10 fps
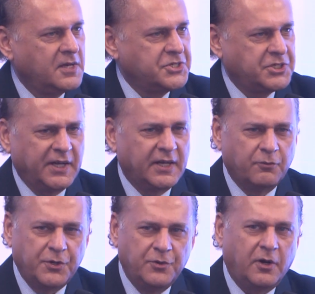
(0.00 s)
China
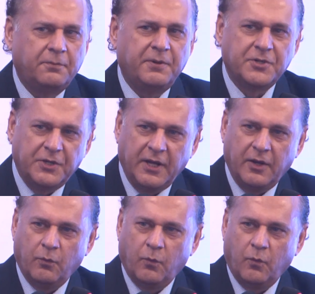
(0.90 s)
would not be today
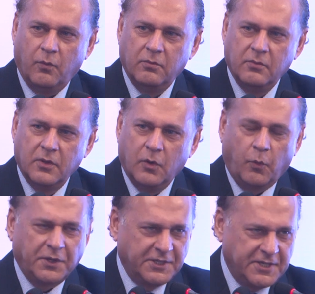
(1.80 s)

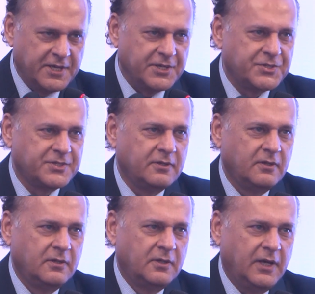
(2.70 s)
what it is
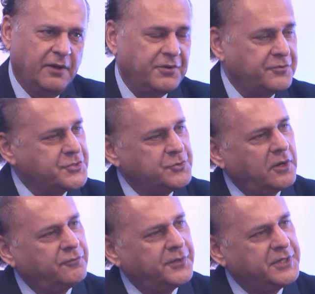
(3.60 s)
if it was
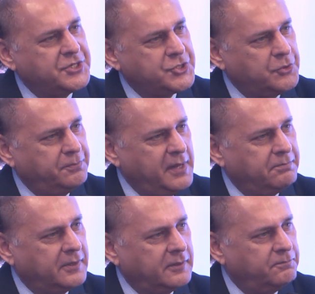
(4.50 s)
not for these two
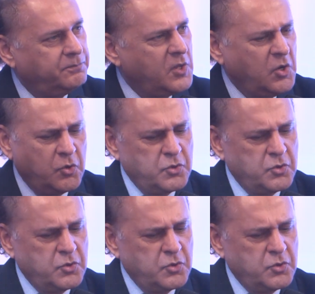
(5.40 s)
people who